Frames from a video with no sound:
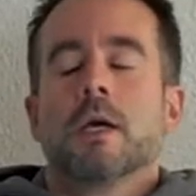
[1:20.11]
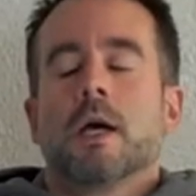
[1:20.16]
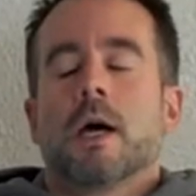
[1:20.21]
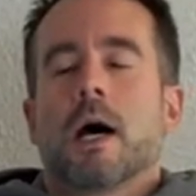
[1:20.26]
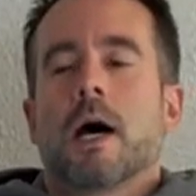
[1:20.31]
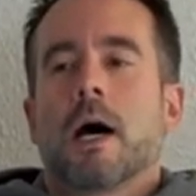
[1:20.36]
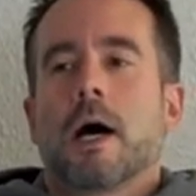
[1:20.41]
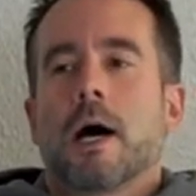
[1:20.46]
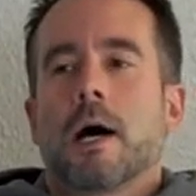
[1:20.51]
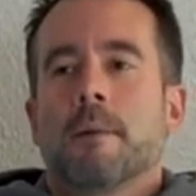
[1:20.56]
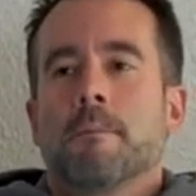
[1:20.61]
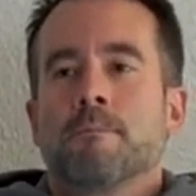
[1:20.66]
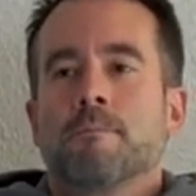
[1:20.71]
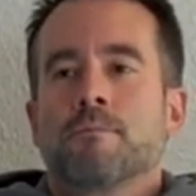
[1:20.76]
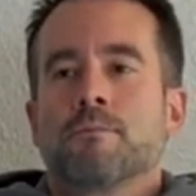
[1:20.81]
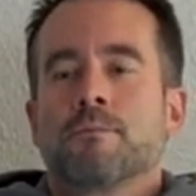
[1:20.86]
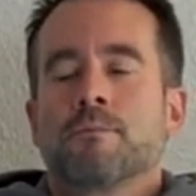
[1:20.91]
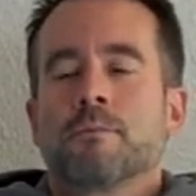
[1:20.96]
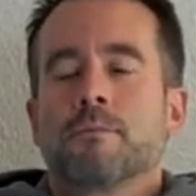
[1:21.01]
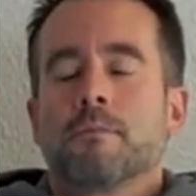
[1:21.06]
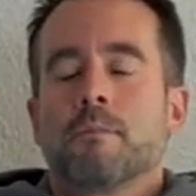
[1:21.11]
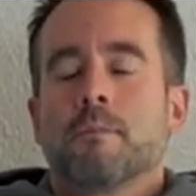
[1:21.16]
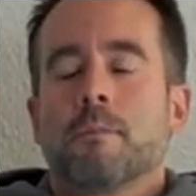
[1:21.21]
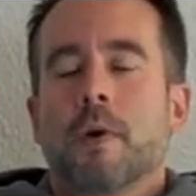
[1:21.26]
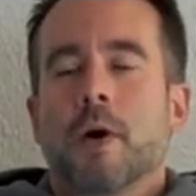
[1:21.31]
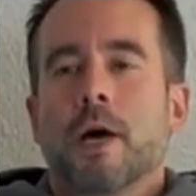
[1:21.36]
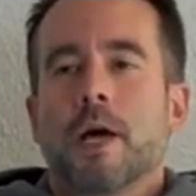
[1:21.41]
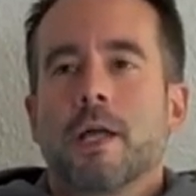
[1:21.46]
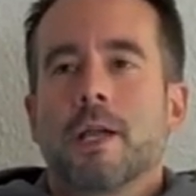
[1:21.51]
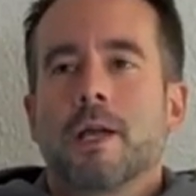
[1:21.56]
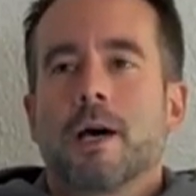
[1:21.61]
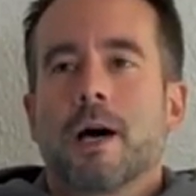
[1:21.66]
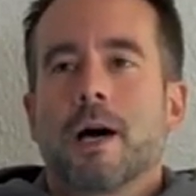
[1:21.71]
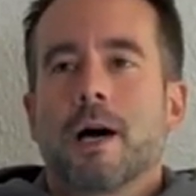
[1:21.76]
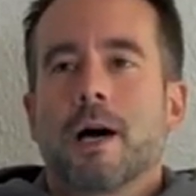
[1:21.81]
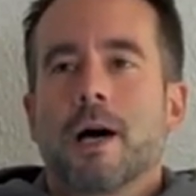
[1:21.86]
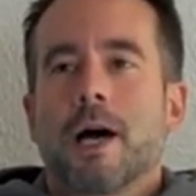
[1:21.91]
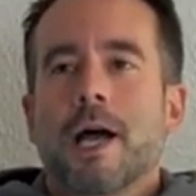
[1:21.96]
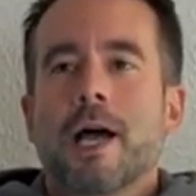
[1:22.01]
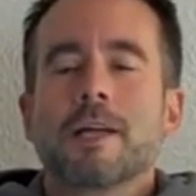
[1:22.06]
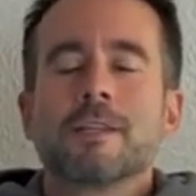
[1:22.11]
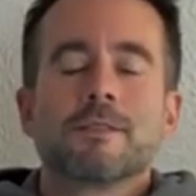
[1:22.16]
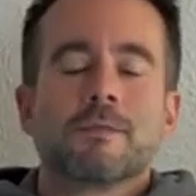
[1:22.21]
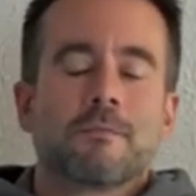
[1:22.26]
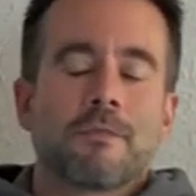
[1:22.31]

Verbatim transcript: Um, but uh, I had some